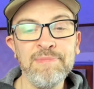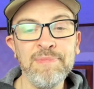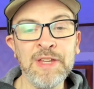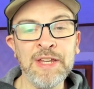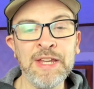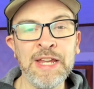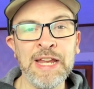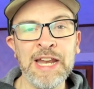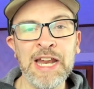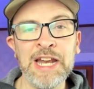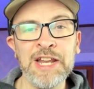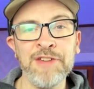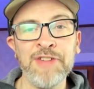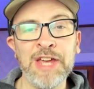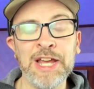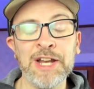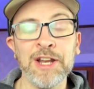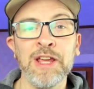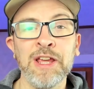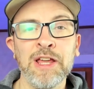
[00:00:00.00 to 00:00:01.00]
In any
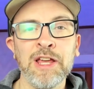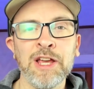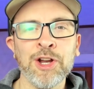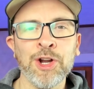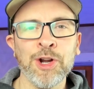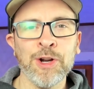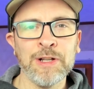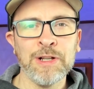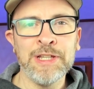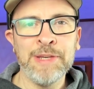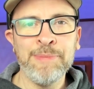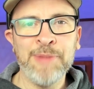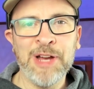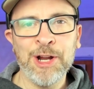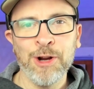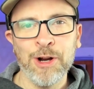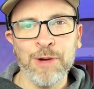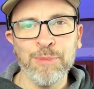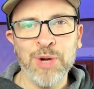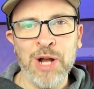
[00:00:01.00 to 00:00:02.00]
event, currently my
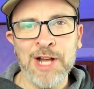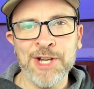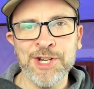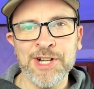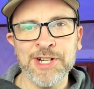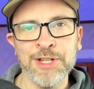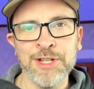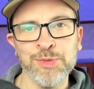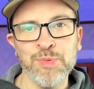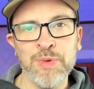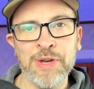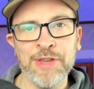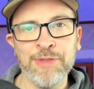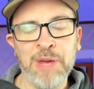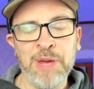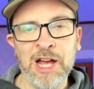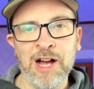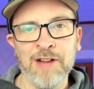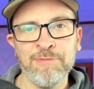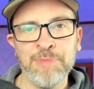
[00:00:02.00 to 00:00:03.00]
current project is with
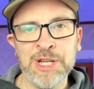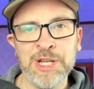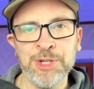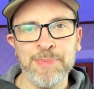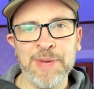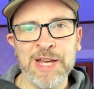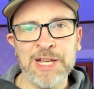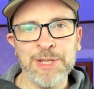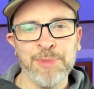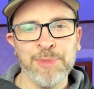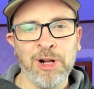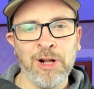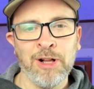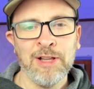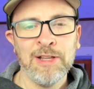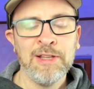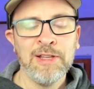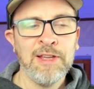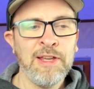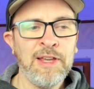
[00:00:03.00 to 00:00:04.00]
Payoff Pitch Baseball,